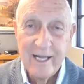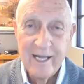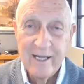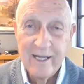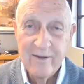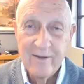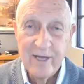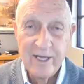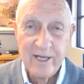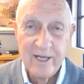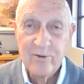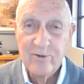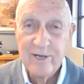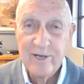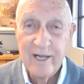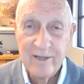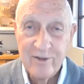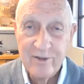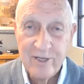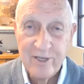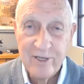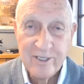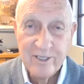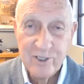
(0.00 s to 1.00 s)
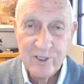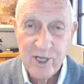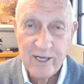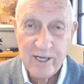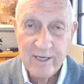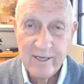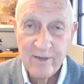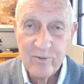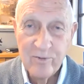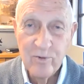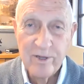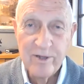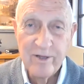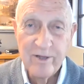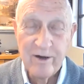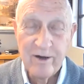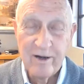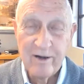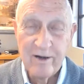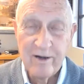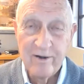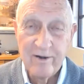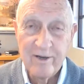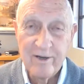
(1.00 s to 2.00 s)
And they create the agenda with
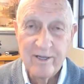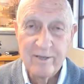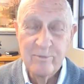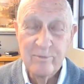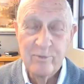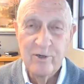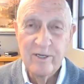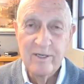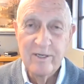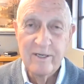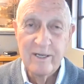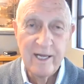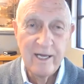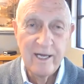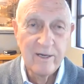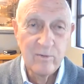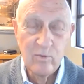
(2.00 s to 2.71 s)
our input.